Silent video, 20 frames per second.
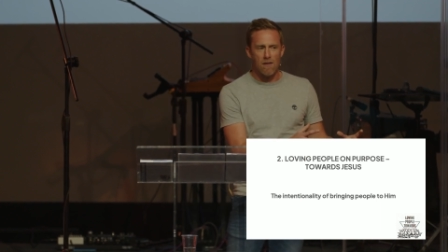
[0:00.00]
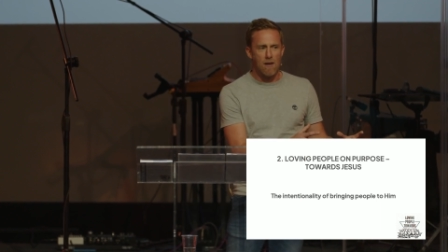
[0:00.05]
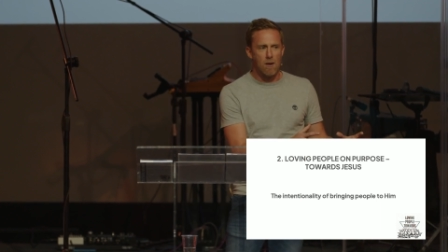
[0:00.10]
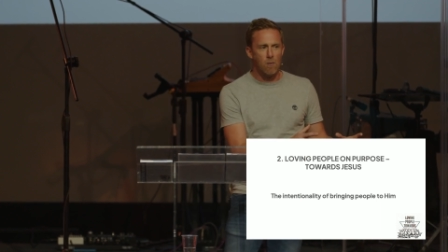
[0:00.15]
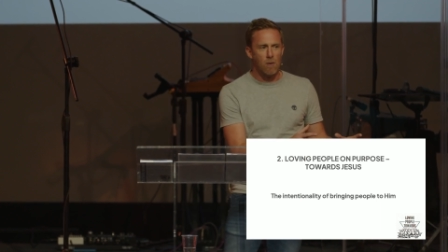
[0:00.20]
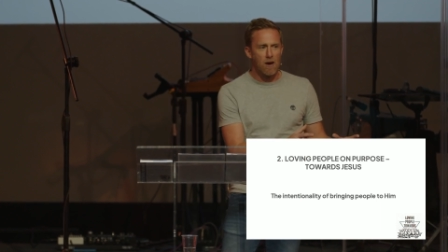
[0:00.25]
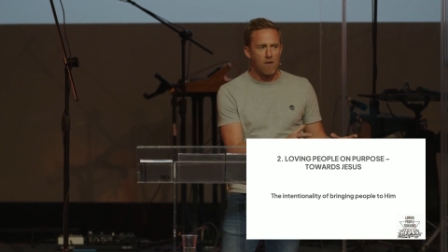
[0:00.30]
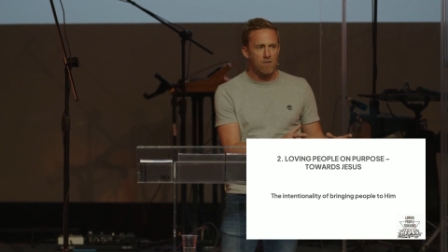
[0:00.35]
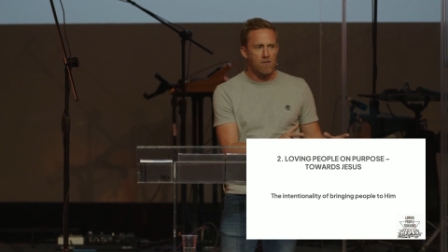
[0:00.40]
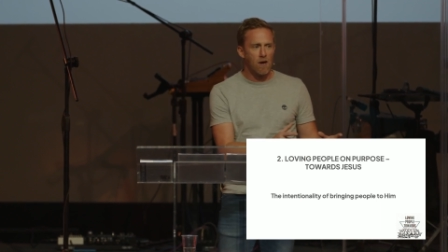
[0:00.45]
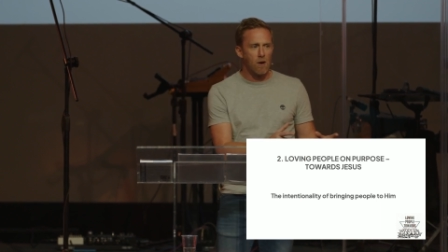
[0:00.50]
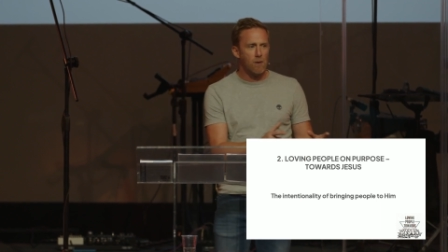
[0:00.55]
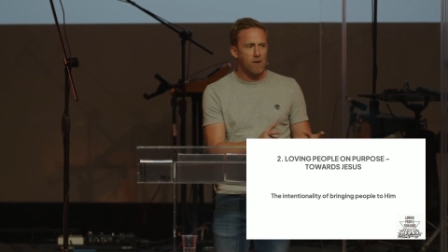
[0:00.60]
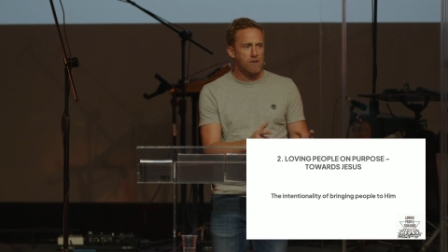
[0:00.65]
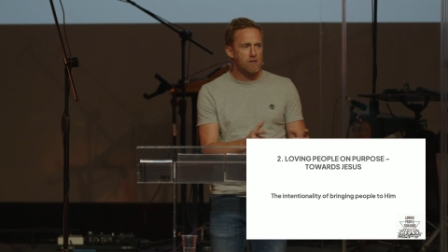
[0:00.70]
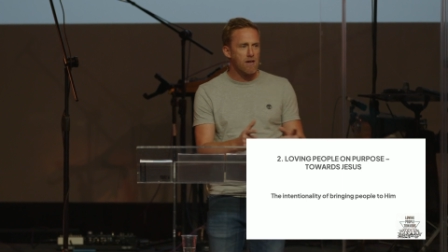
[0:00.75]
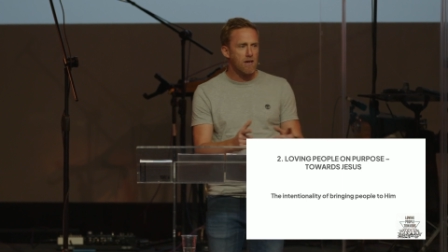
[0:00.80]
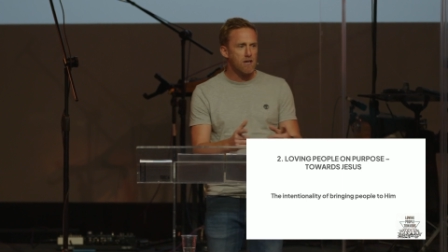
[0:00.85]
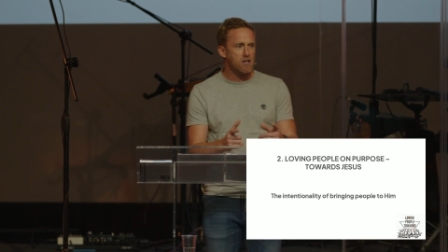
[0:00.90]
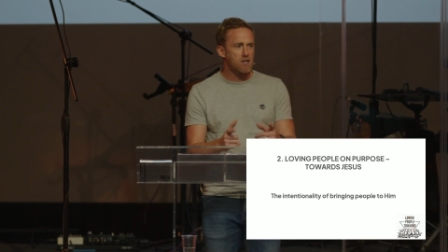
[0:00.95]
and then we have no
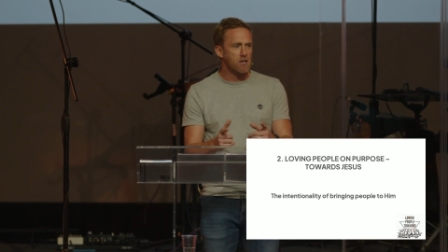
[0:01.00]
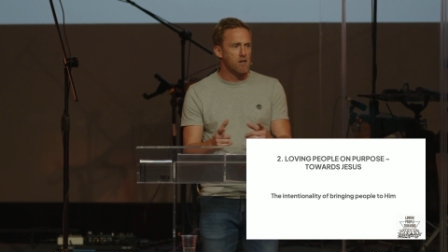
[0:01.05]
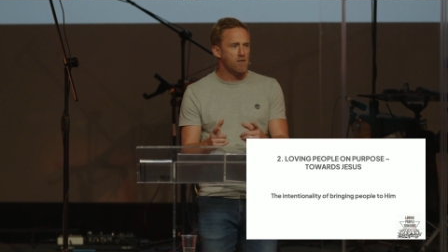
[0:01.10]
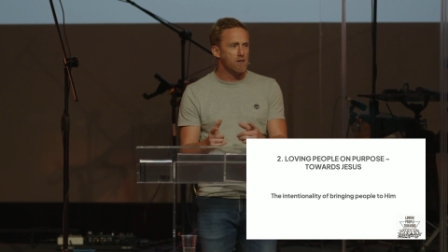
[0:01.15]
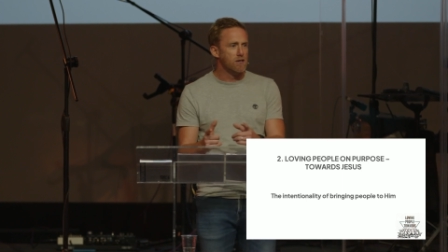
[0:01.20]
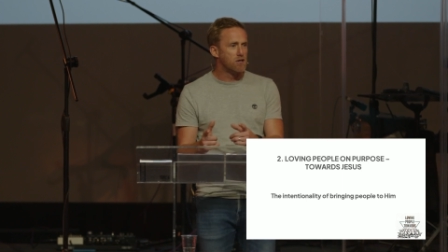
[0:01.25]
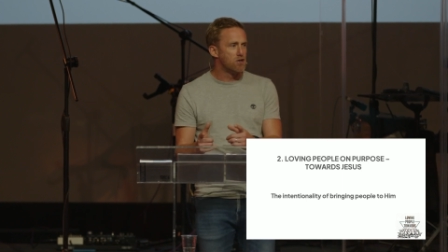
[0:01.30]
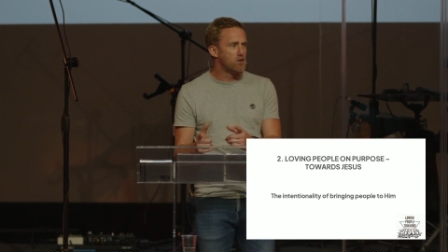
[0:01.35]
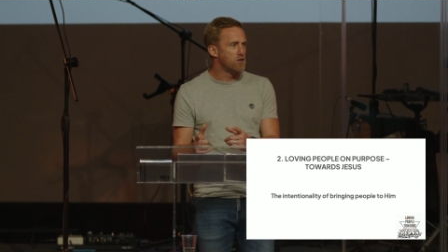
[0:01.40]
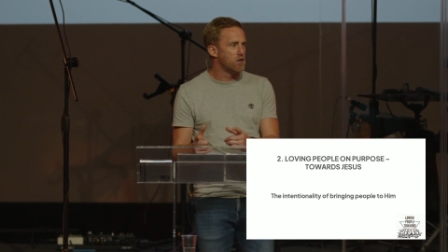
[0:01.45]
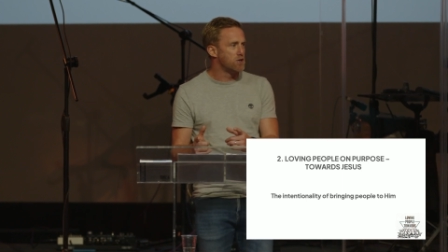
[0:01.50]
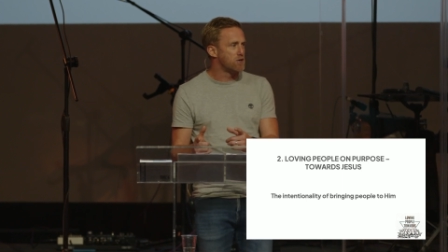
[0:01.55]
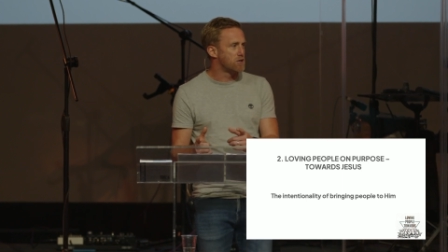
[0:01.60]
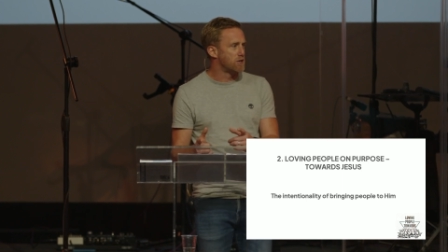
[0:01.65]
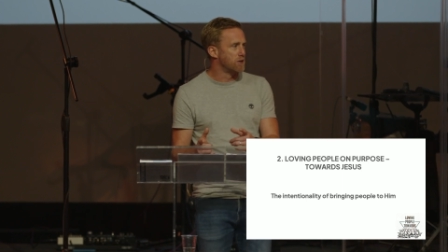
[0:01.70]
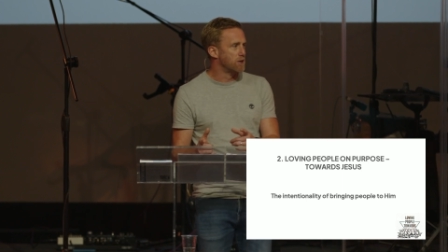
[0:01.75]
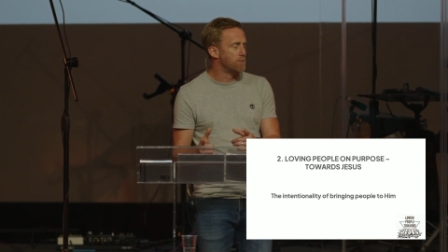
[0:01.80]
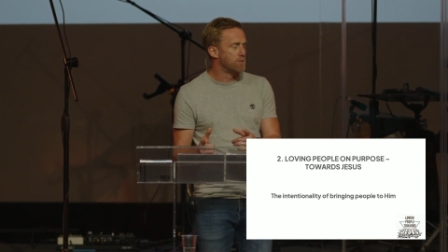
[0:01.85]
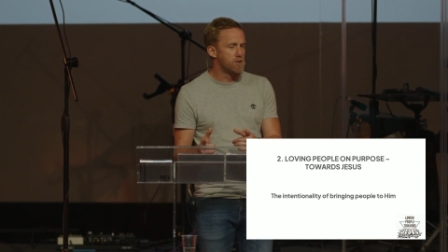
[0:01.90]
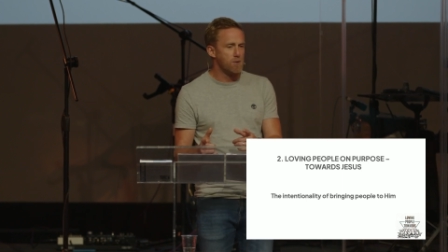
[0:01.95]
intention of
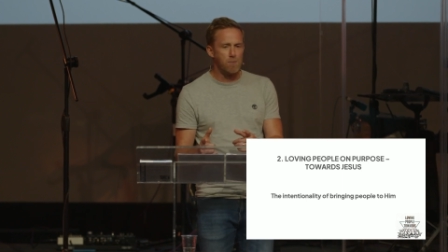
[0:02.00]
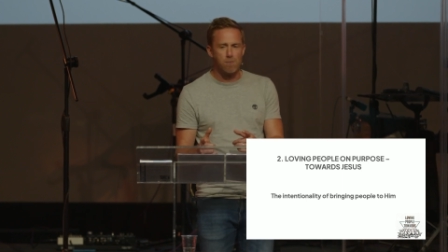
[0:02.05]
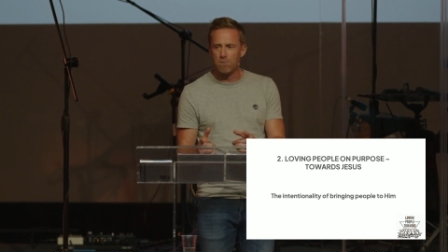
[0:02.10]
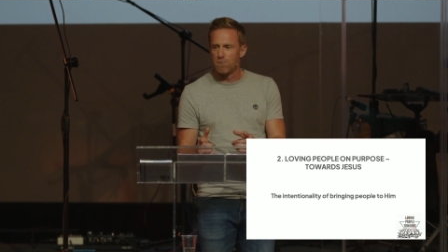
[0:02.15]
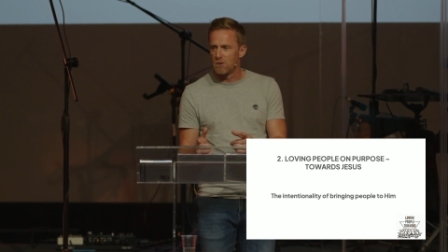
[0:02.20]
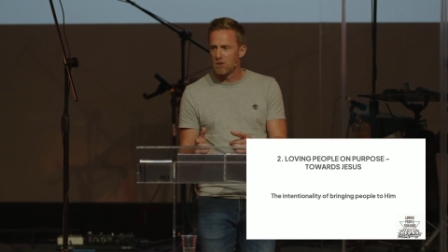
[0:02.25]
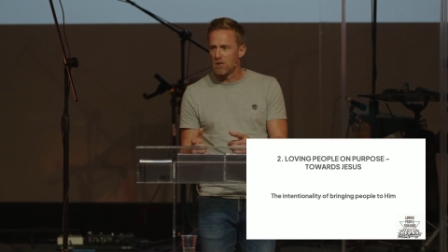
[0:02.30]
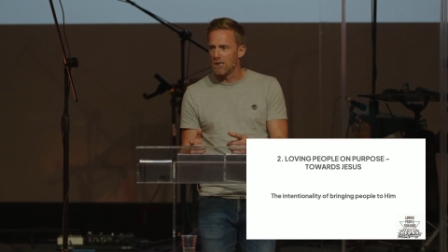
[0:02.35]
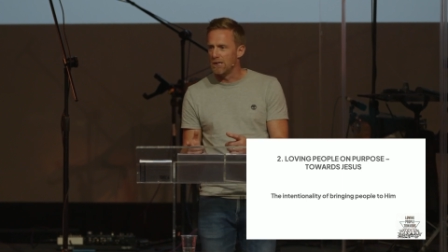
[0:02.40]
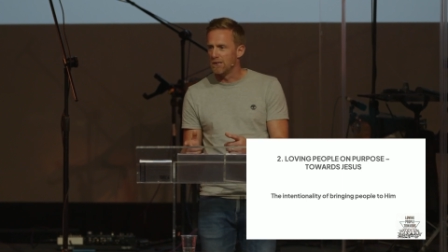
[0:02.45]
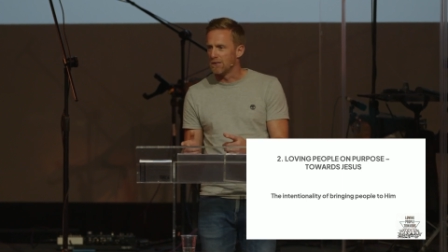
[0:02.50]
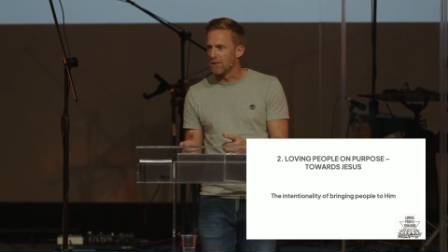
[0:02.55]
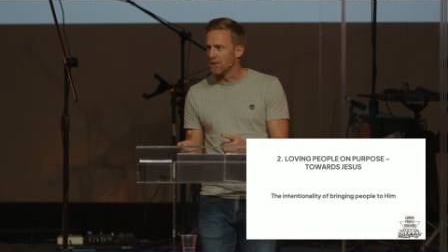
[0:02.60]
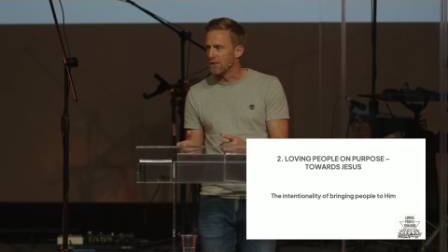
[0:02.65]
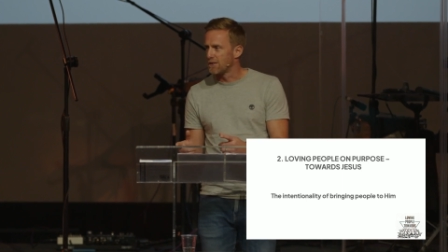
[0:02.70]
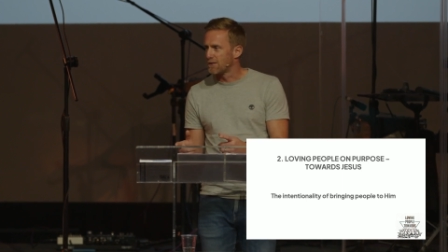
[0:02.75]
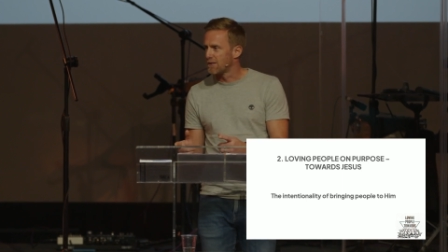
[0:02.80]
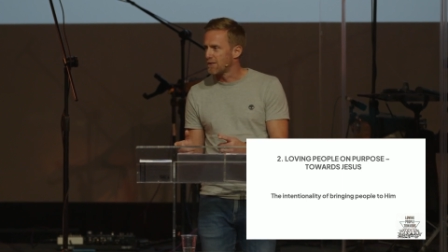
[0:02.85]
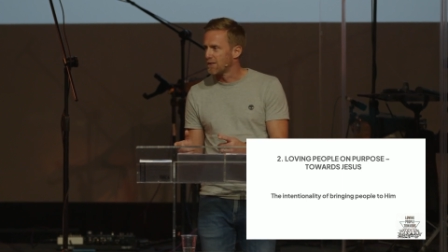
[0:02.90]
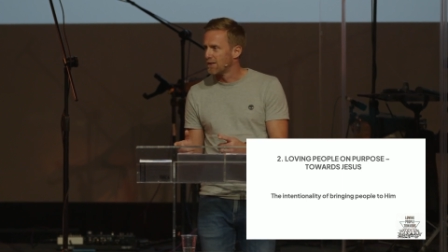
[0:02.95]
introducing them to
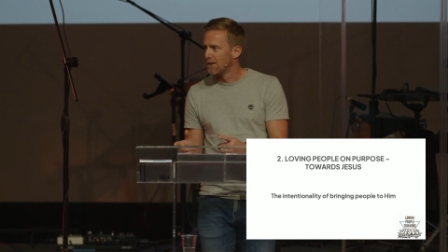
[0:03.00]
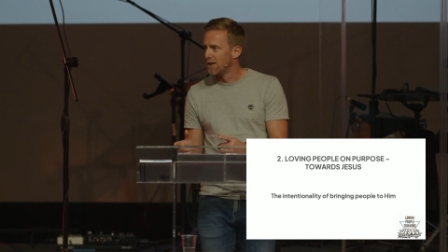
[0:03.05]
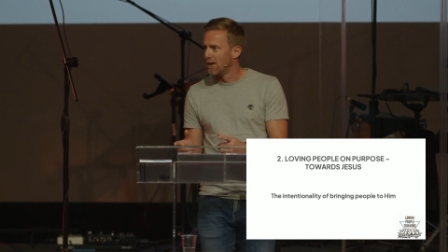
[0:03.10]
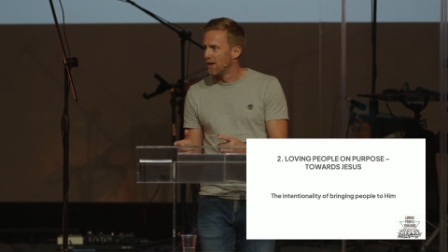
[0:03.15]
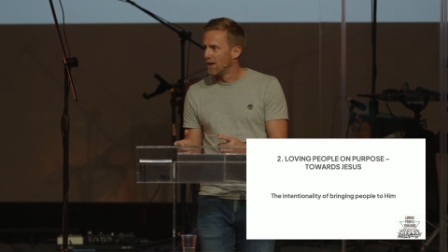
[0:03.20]
Jesus,